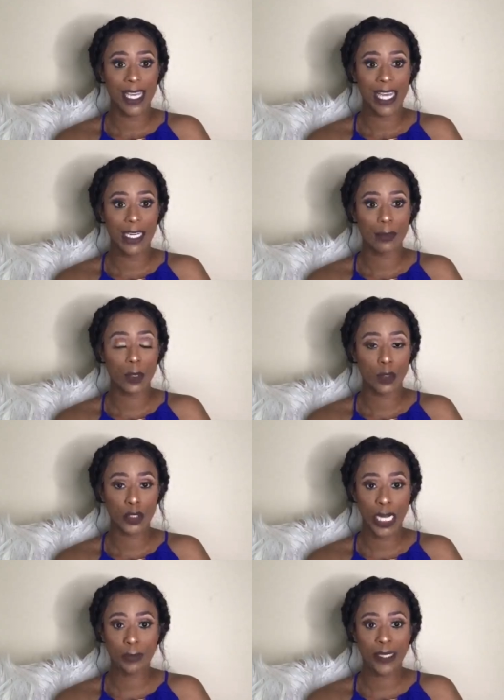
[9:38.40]
and I'm gonna
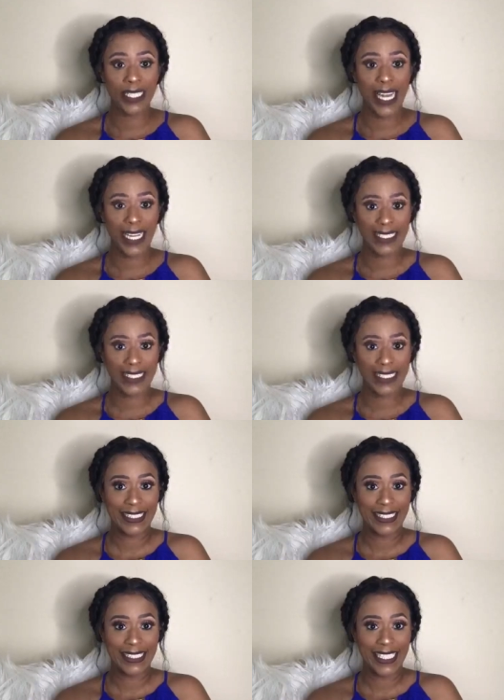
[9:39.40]
try to be nice
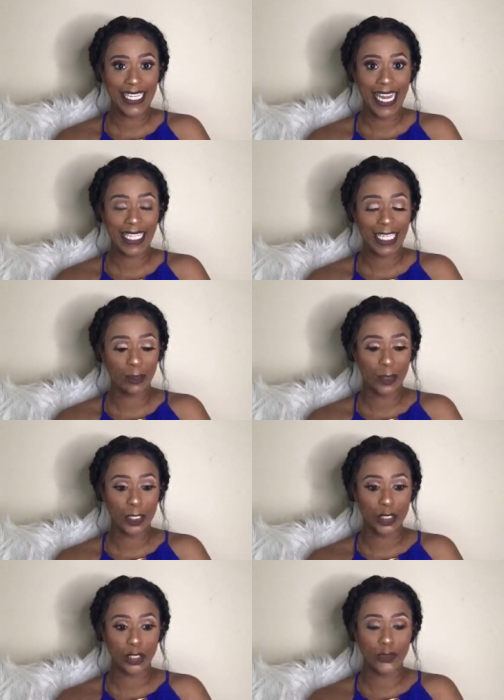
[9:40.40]
and act like we in
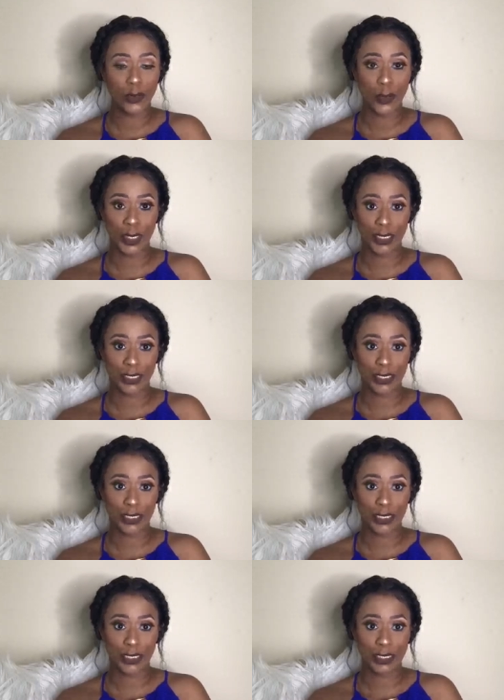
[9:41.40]
church for real.
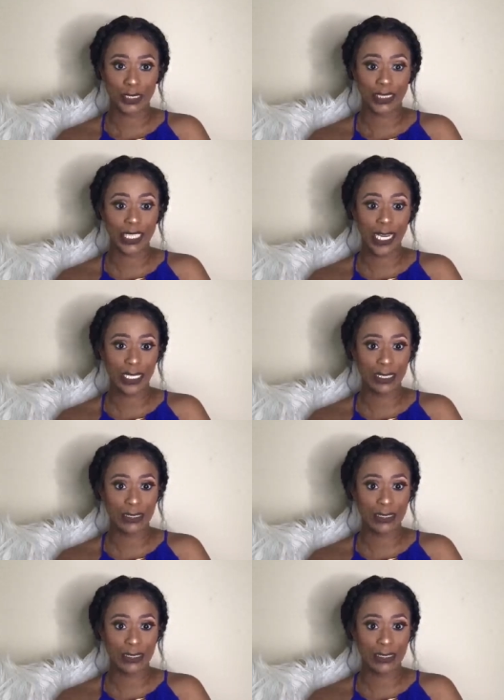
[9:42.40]
Jayla.